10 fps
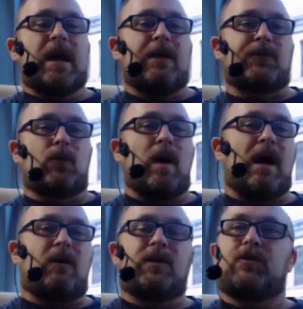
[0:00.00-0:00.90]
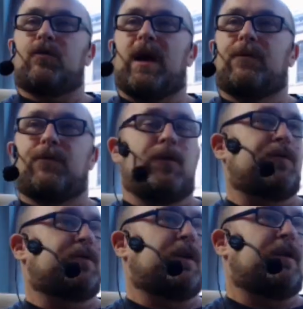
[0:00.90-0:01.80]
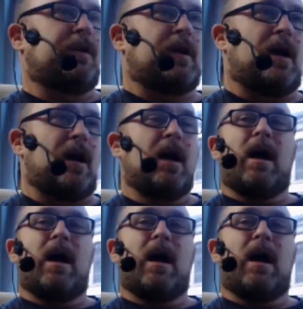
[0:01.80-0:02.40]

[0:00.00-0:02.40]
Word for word: interwound in trade routes and um,